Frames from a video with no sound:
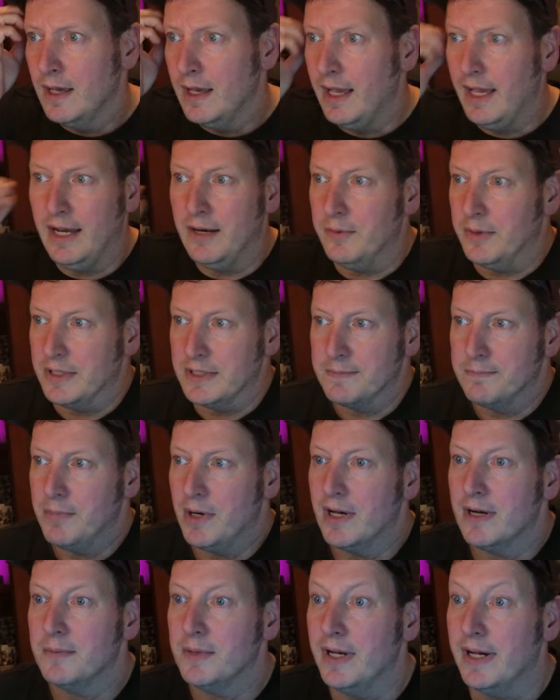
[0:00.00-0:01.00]
Anyways,
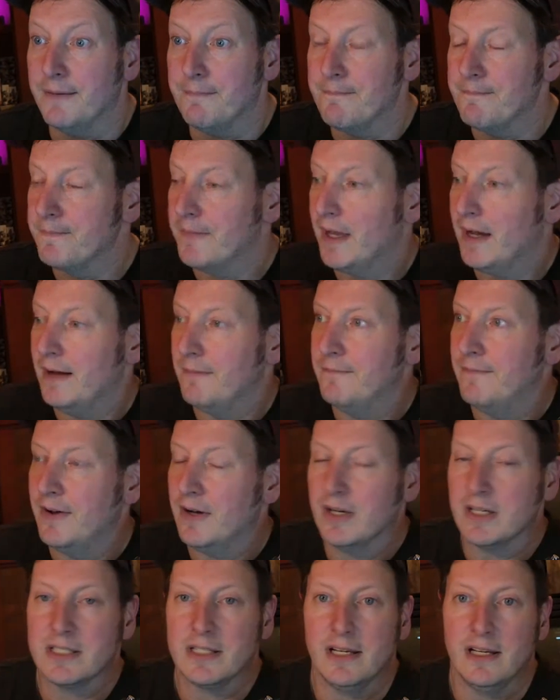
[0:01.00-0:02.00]
bottom line, I'm
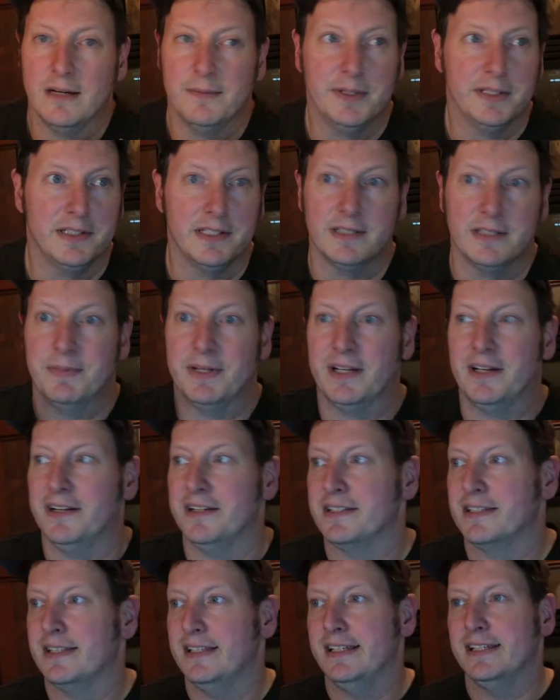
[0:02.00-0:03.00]
very excited about this
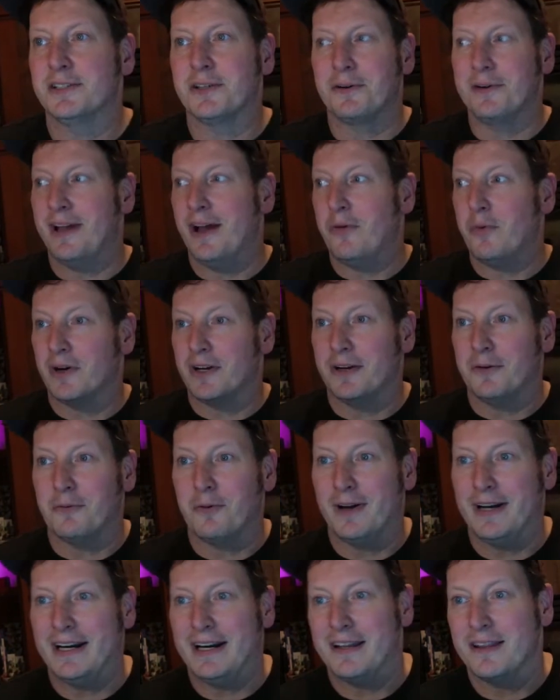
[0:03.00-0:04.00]
because these are now working
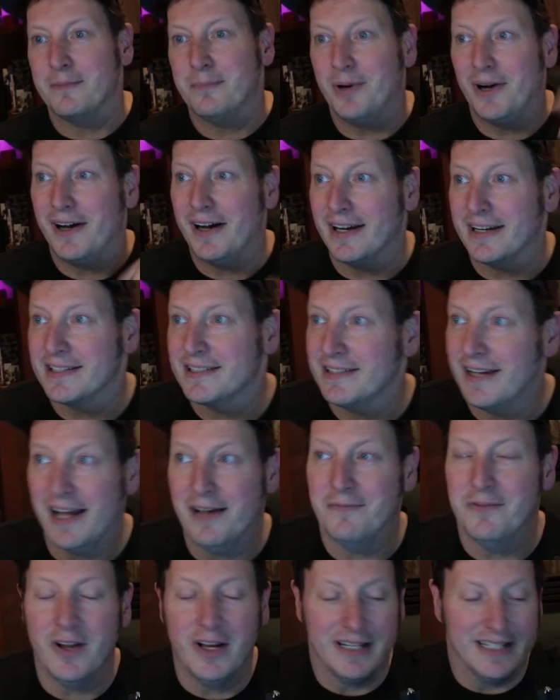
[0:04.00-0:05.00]
right out of the box.
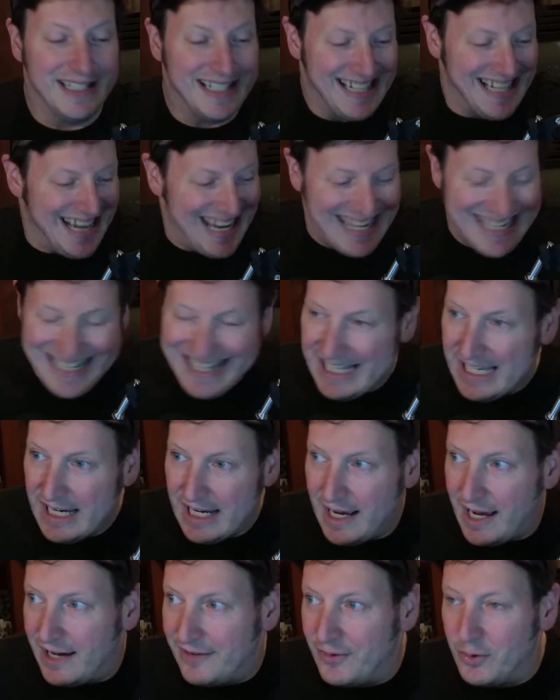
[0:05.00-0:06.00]
I've not done
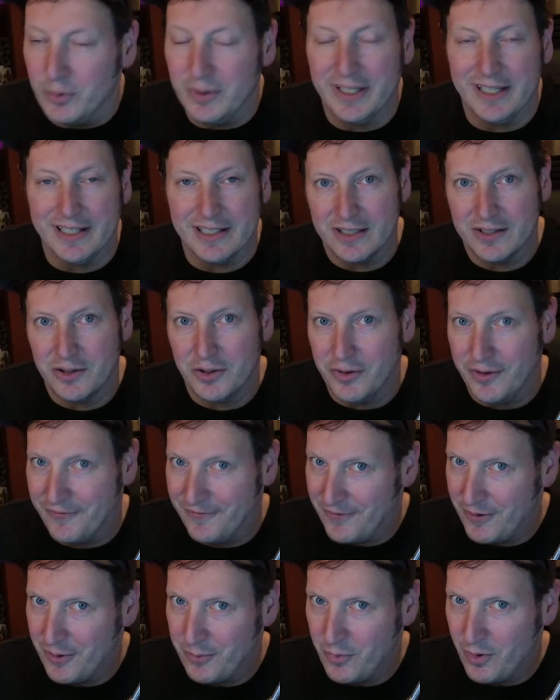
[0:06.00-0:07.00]
anything. I've only installed the
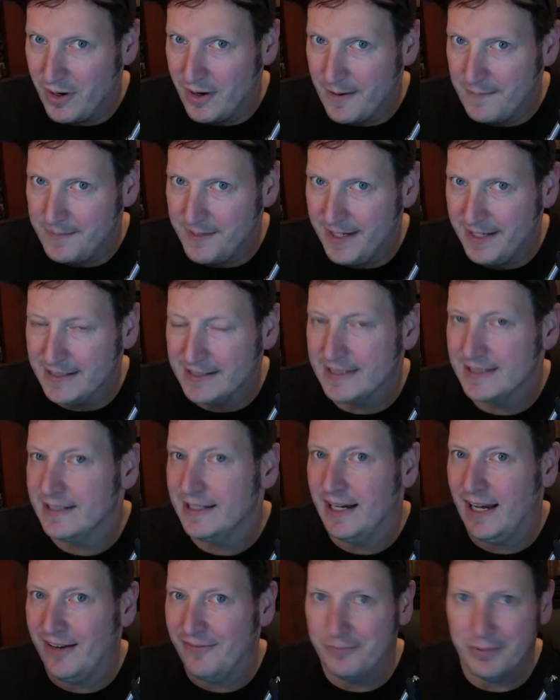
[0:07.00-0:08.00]
firmware updates.
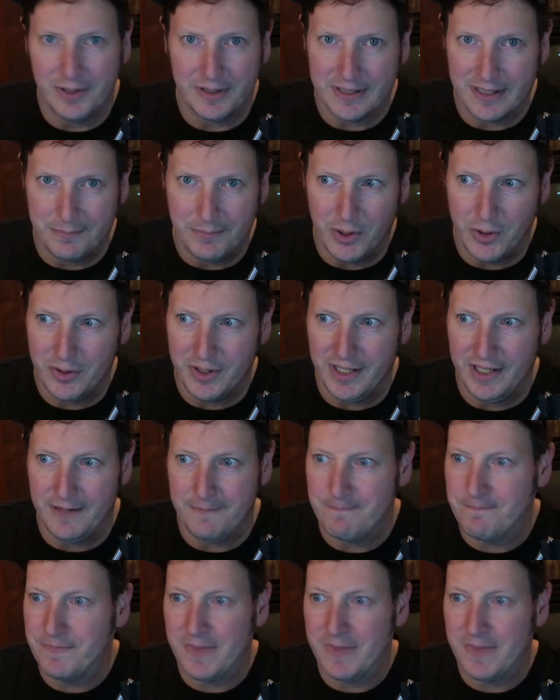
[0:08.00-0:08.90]
I've plugged them both in,